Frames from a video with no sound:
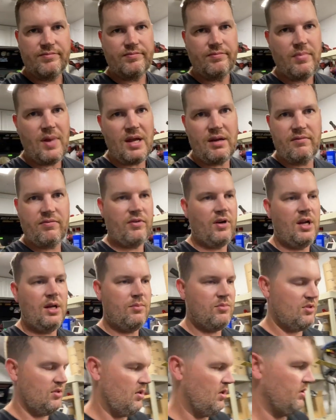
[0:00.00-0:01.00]

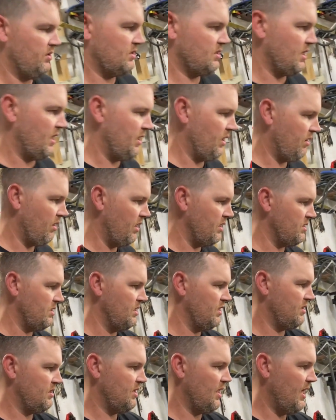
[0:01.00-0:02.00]
mainframes and all this kind of
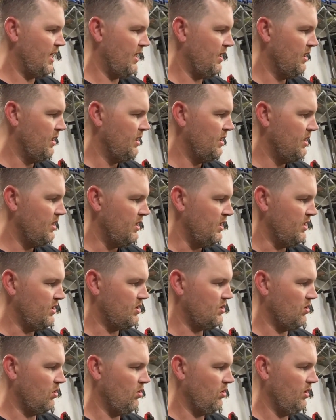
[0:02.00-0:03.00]
craziness that is
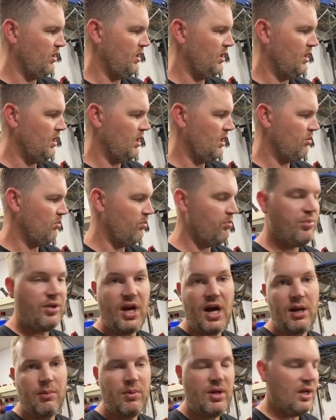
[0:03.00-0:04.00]
totally uh,
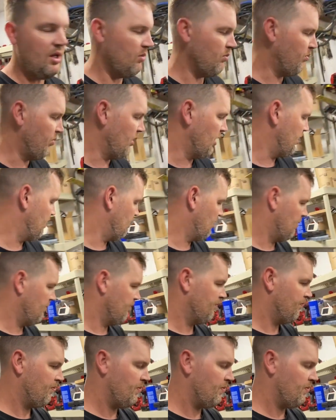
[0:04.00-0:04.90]
beyond me. But um,